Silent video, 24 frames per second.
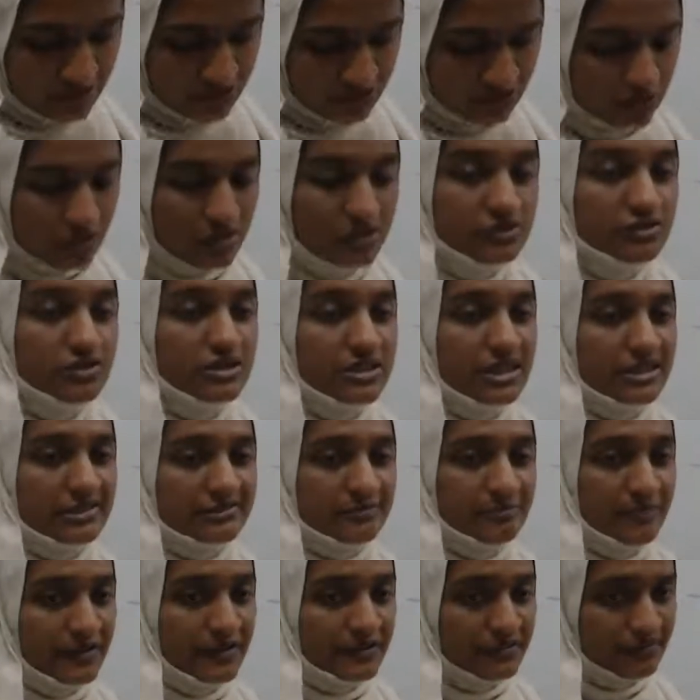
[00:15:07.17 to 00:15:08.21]
is going to
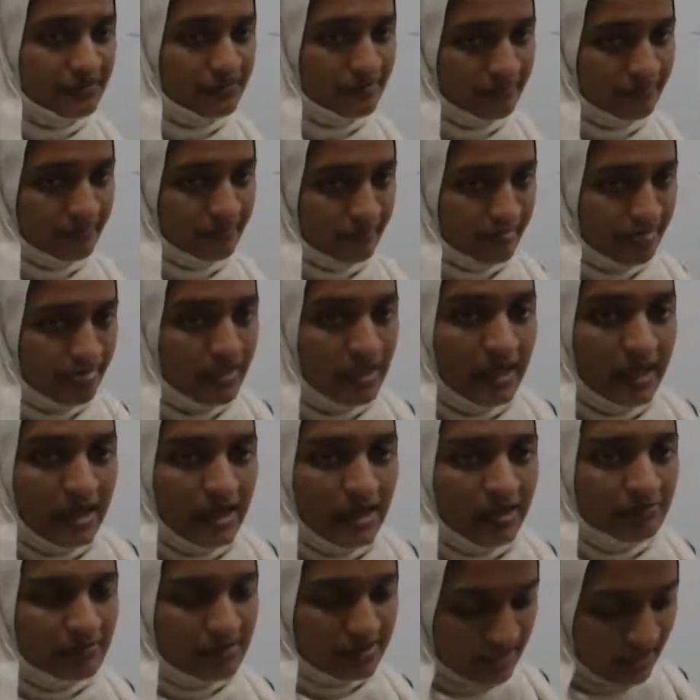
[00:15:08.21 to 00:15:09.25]
take place.
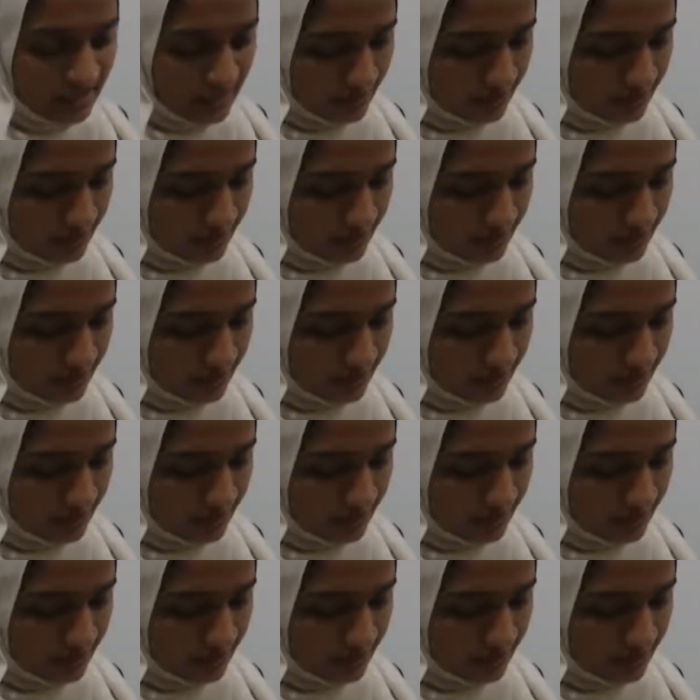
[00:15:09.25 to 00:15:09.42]
I will tell